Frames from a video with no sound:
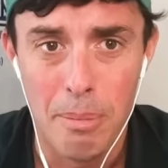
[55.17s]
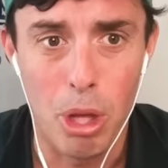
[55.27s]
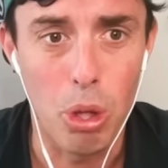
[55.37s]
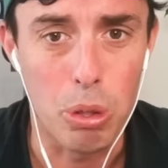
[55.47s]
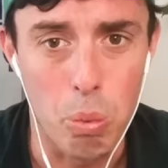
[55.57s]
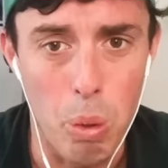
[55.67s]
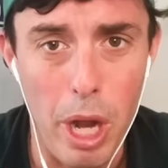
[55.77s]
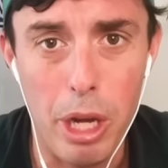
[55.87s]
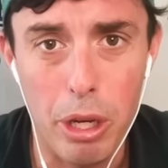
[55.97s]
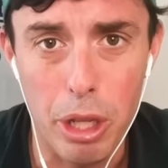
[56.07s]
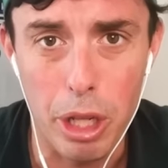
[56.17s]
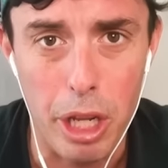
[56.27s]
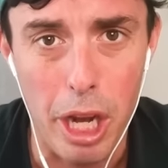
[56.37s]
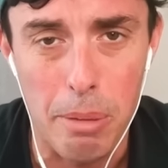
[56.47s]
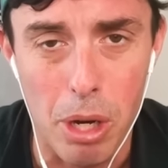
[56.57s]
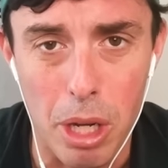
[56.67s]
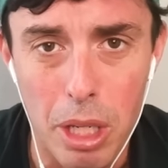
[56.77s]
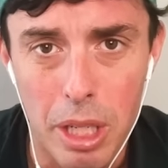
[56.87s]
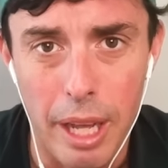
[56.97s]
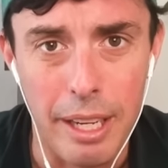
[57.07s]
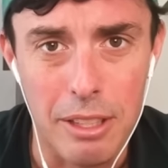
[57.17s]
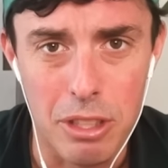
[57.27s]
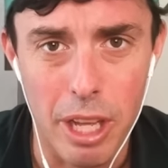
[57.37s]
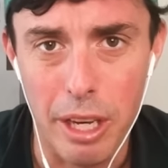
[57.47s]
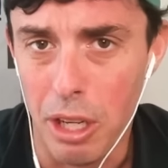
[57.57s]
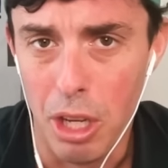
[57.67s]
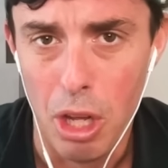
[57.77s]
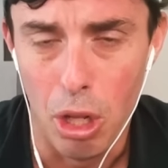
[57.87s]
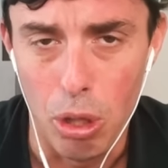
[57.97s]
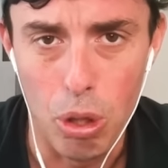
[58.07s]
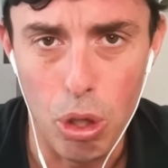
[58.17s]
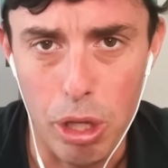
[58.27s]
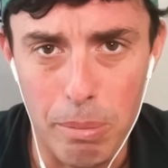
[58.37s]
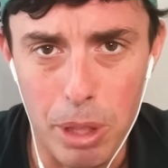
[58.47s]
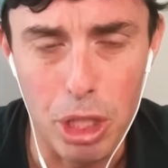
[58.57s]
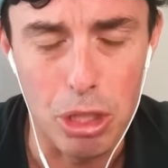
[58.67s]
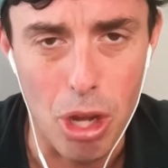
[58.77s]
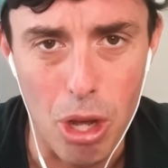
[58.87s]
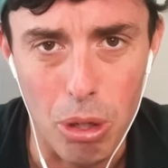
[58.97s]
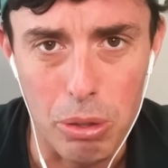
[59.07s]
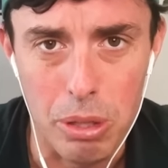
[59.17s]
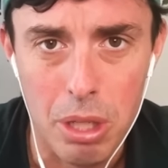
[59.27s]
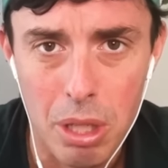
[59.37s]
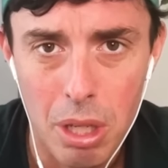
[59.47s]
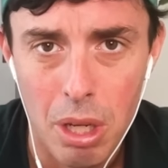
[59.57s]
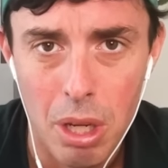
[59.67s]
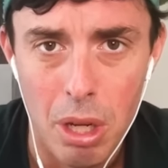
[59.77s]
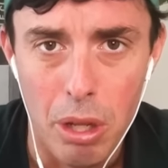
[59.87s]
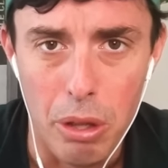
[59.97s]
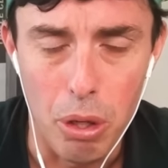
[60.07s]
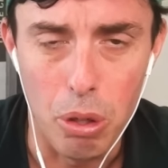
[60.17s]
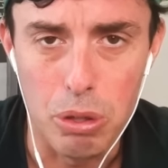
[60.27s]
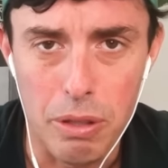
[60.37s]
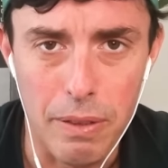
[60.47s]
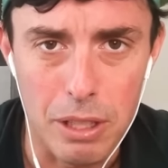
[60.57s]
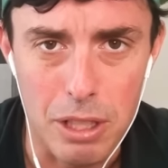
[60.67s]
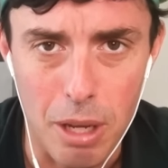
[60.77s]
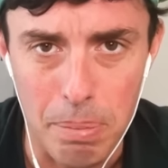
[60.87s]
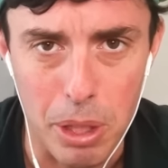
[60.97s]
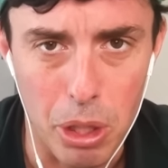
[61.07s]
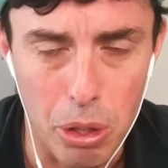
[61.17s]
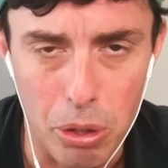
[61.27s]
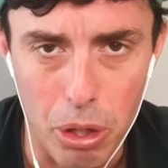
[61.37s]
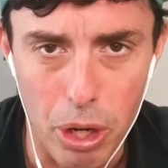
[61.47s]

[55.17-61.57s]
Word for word: But he looked right into the camera and he said, "Look at me, Donald. Those of us up here that